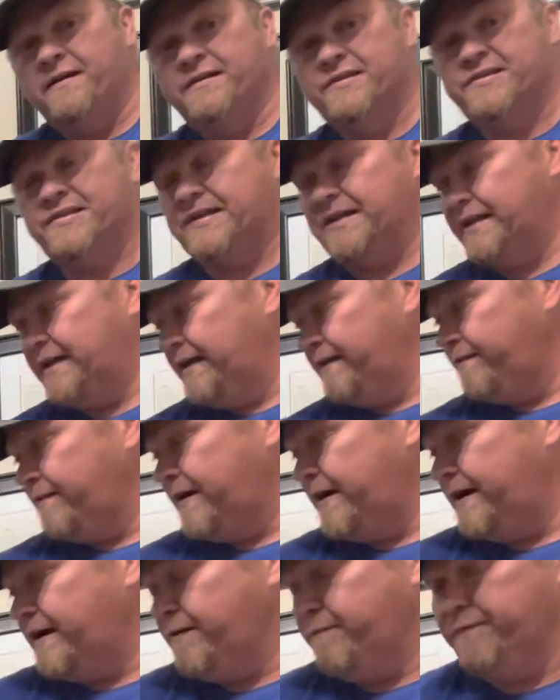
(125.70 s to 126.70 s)
CD
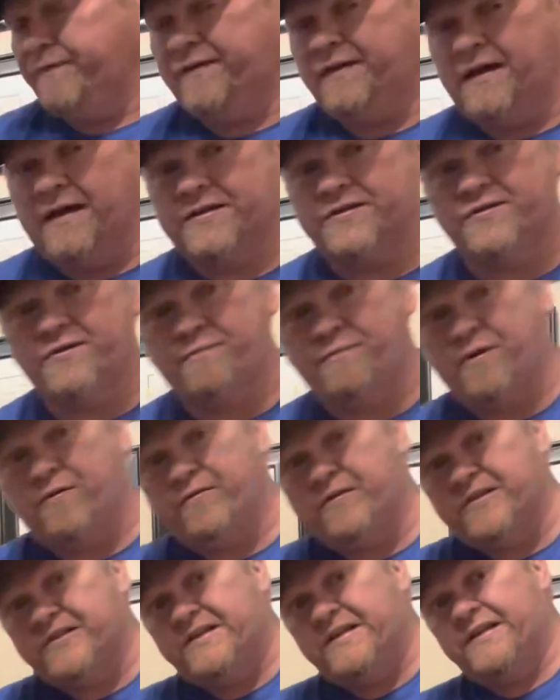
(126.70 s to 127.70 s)
right here with the extra
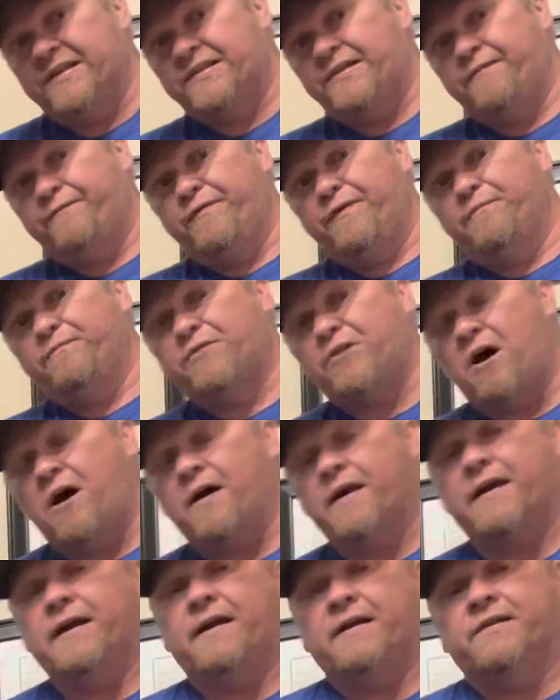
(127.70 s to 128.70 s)
bonus disc of them
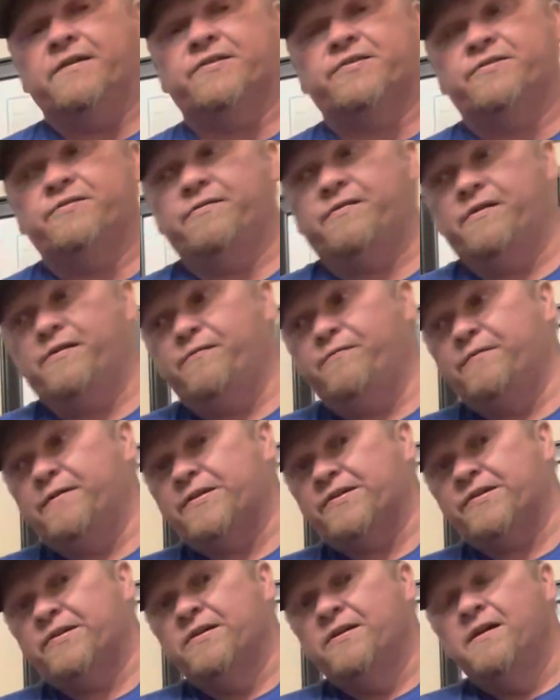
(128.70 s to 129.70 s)
talking in the studio,
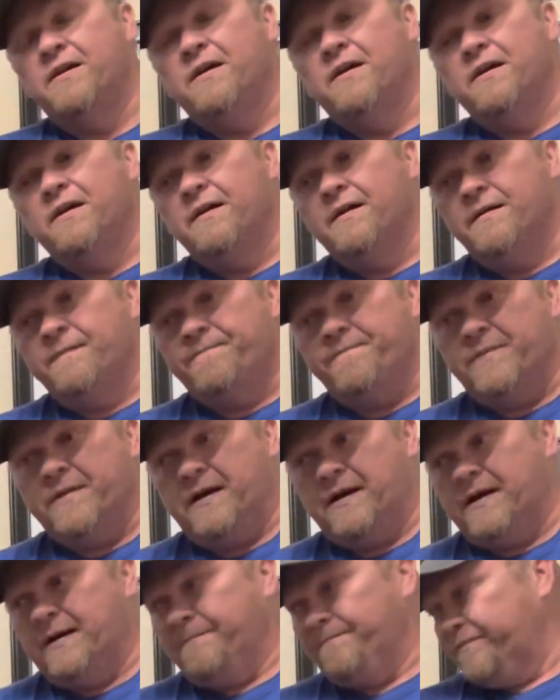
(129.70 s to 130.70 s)
which
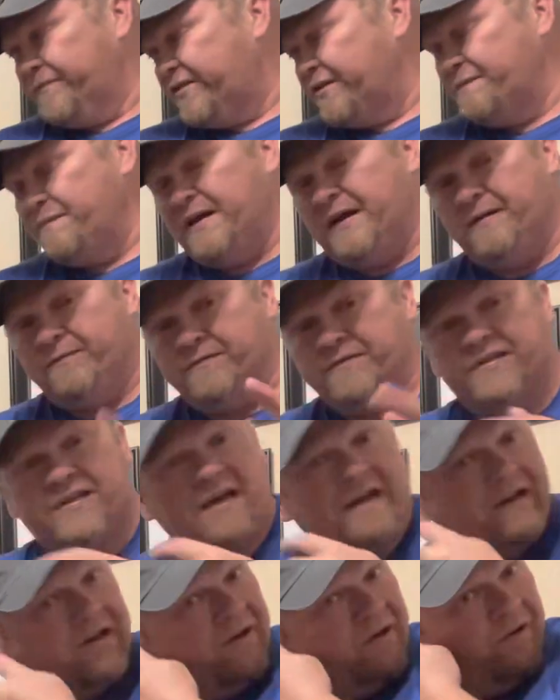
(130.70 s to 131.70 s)
to me, it was
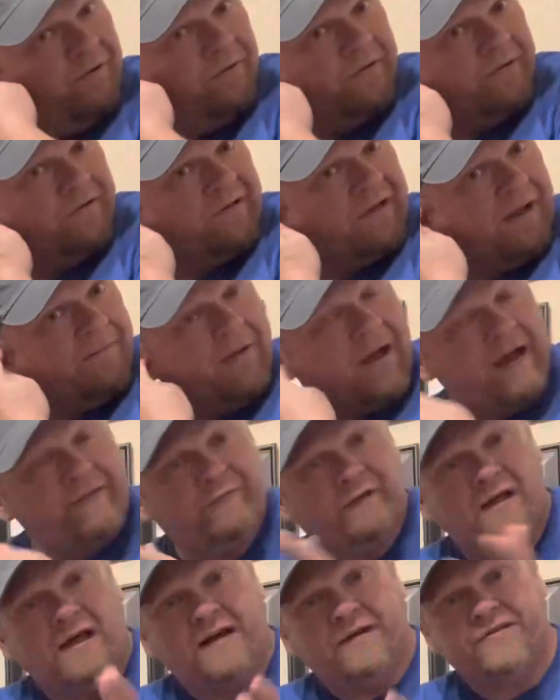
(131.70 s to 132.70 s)
kind of new at the time. I have
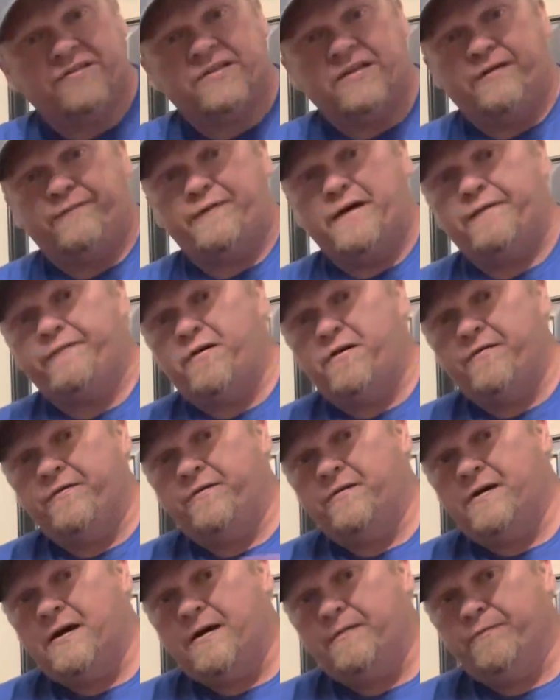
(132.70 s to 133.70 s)
a lot of stuff. I have all
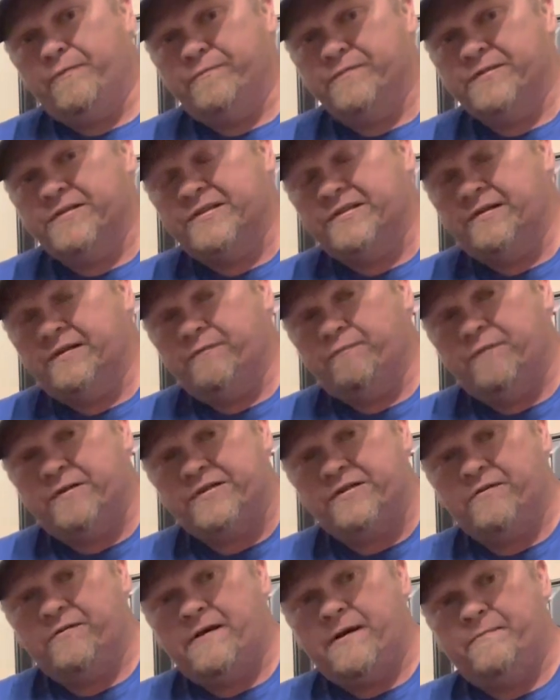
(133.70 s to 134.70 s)
their albums, the
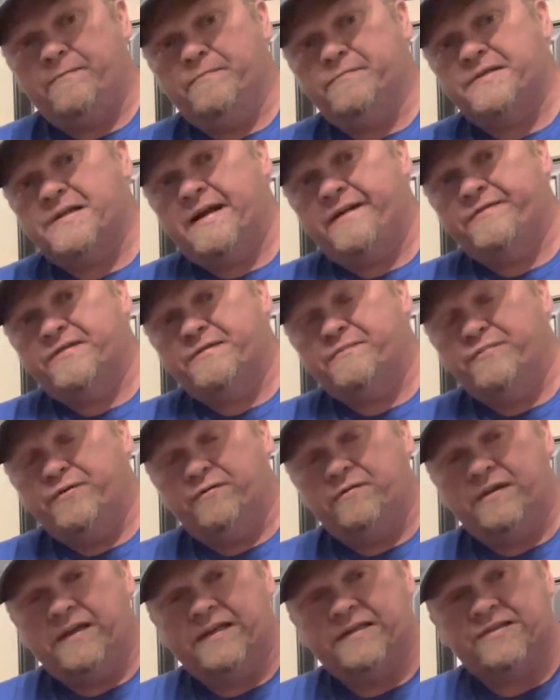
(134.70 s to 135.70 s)
original albums. I have some
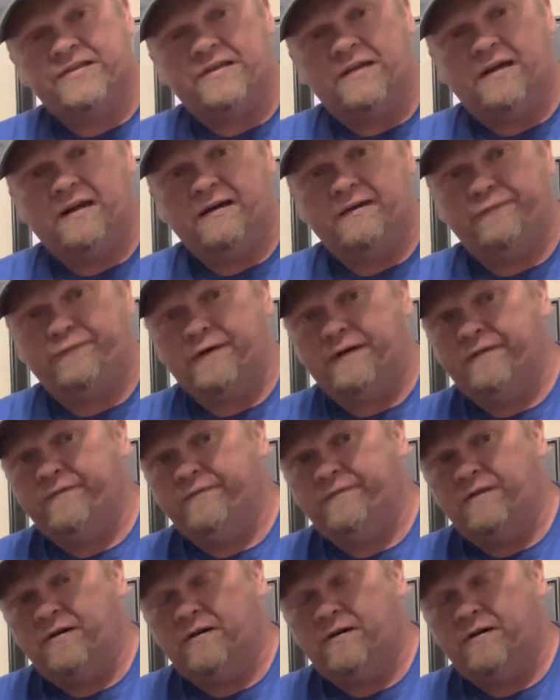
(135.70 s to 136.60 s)
bootleg stuff. I've